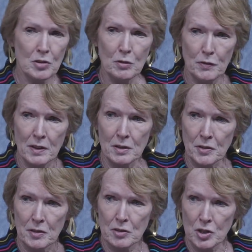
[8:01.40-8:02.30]
who felt
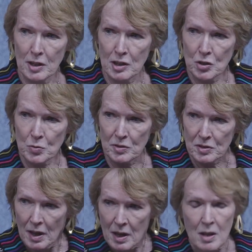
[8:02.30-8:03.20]
that the change was
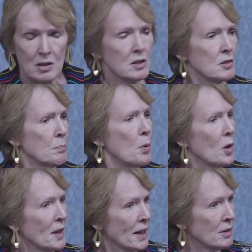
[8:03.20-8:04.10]

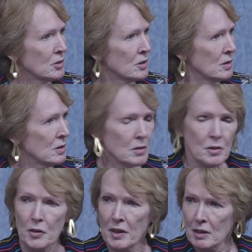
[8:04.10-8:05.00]
pulling out the
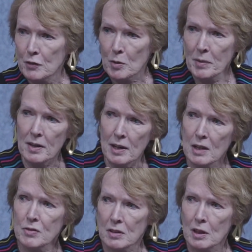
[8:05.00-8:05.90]
things from their lives
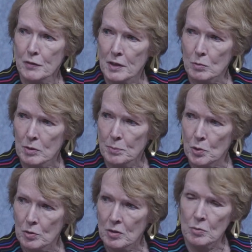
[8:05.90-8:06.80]
that they felt were
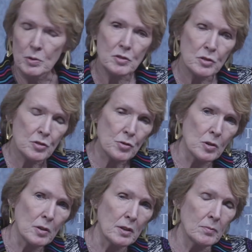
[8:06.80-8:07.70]
important, was
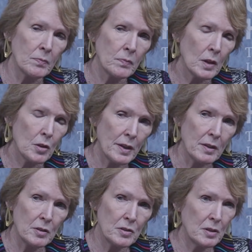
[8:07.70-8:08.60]
destroying
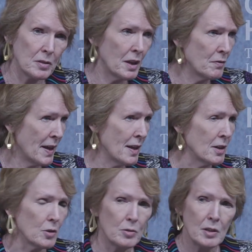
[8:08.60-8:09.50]
things that they
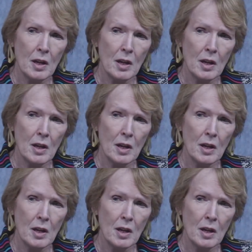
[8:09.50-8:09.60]
valued.